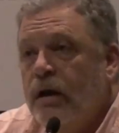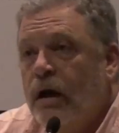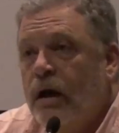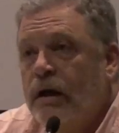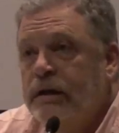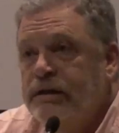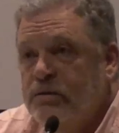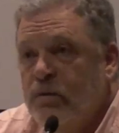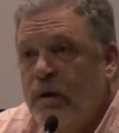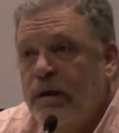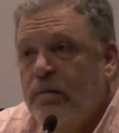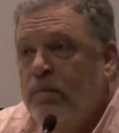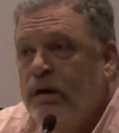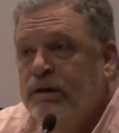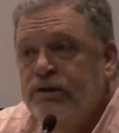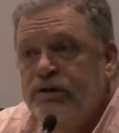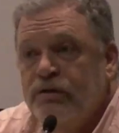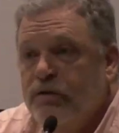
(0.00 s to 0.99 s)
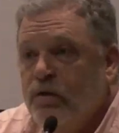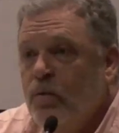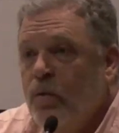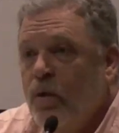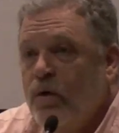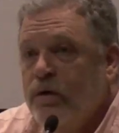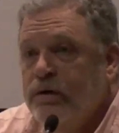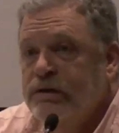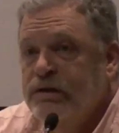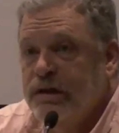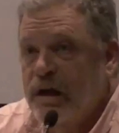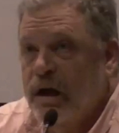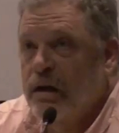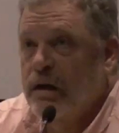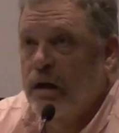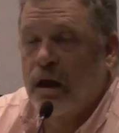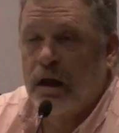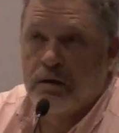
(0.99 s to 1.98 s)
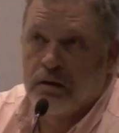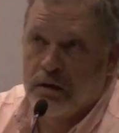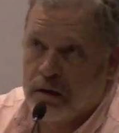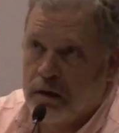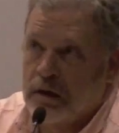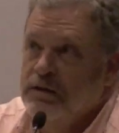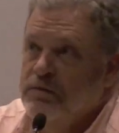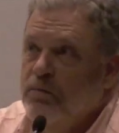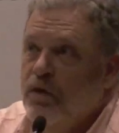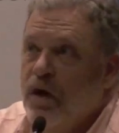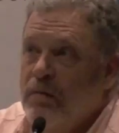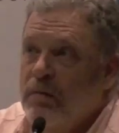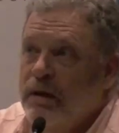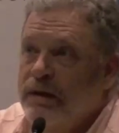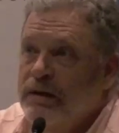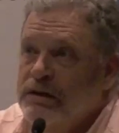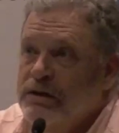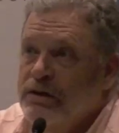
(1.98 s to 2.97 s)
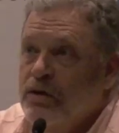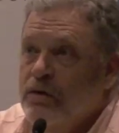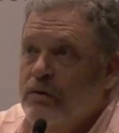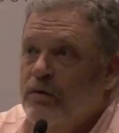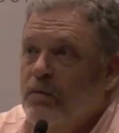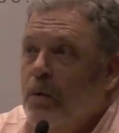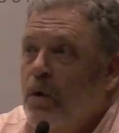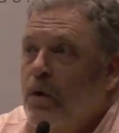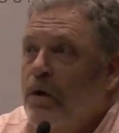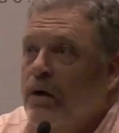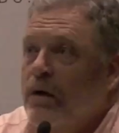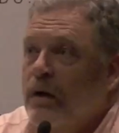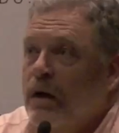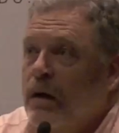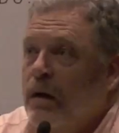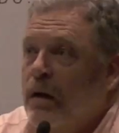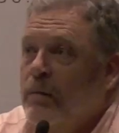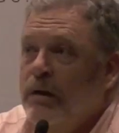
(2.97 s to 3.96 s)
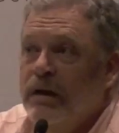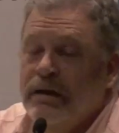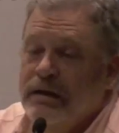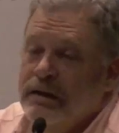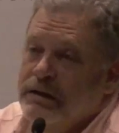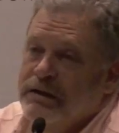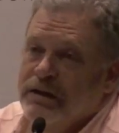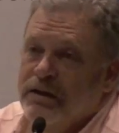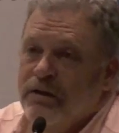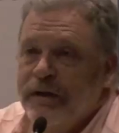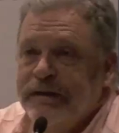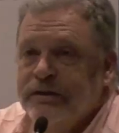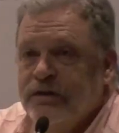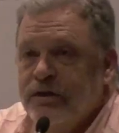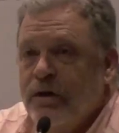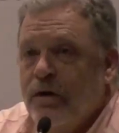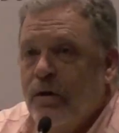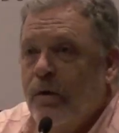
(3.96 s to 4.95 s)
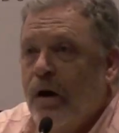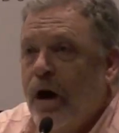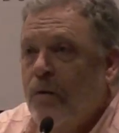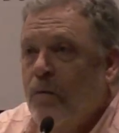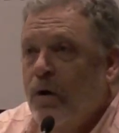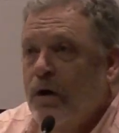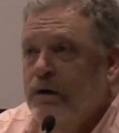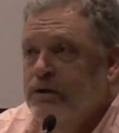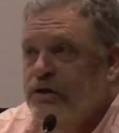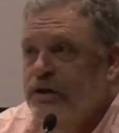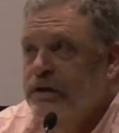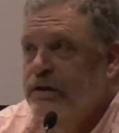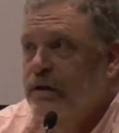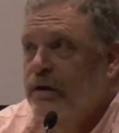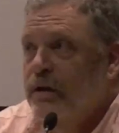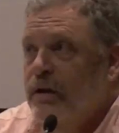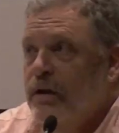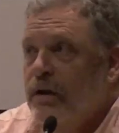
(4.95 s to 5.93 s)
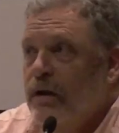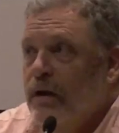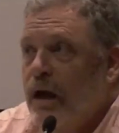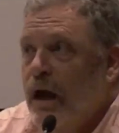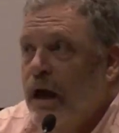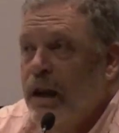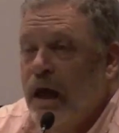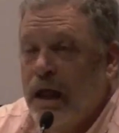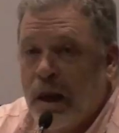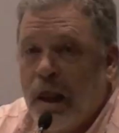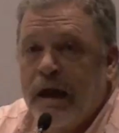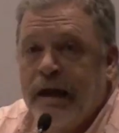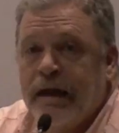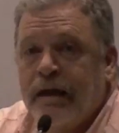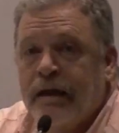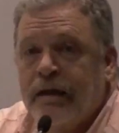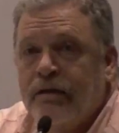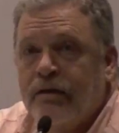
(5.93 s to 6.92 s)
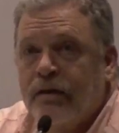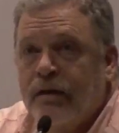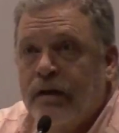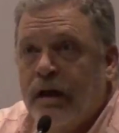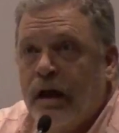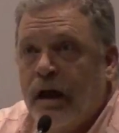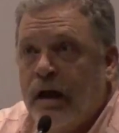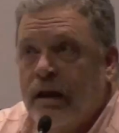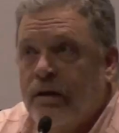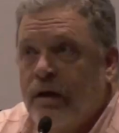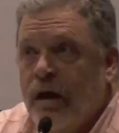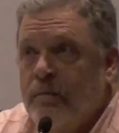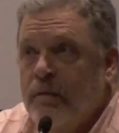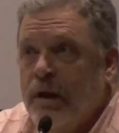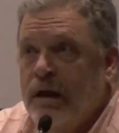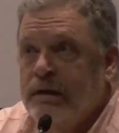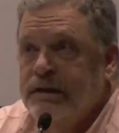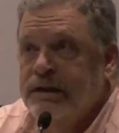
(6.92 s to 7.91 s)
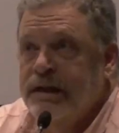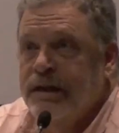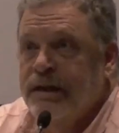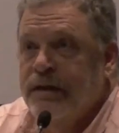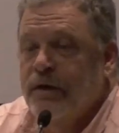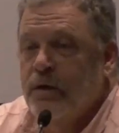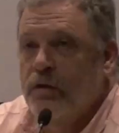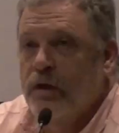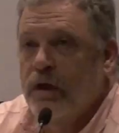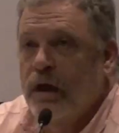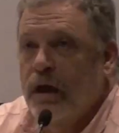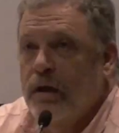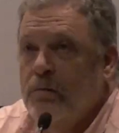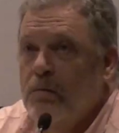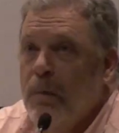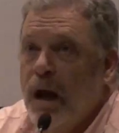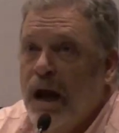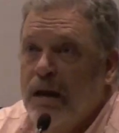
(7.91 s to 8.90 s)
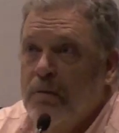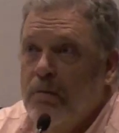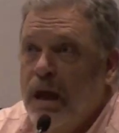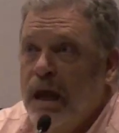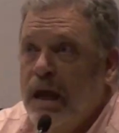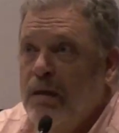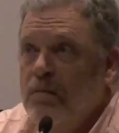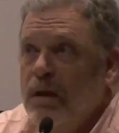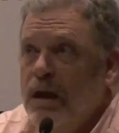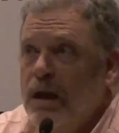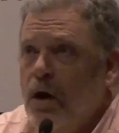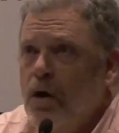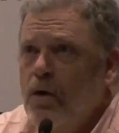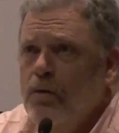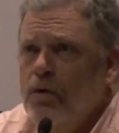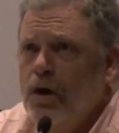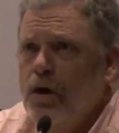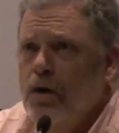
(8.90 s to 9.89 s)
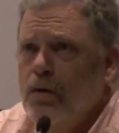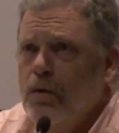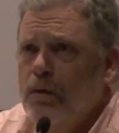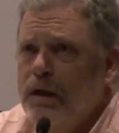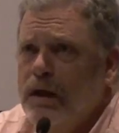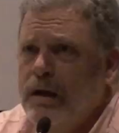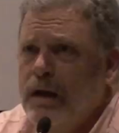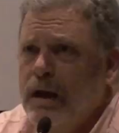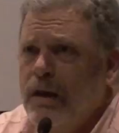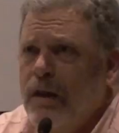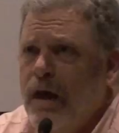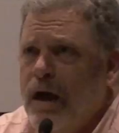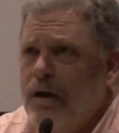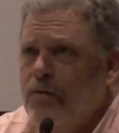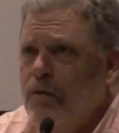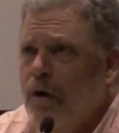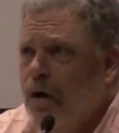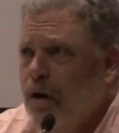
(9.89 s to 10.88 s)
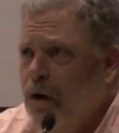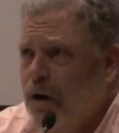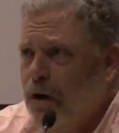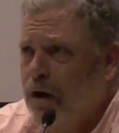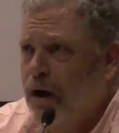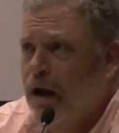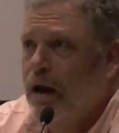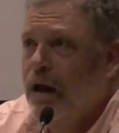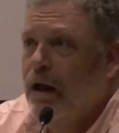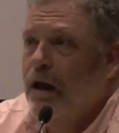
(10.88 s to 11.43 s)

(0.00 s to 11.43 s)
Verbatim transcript: Uh, it's won a bunch of awards and has probably deserved more. I mean, it's a great show. I watch it and I like it, and I'm not sitting there thinking, my baby, oh no, they did that wrong.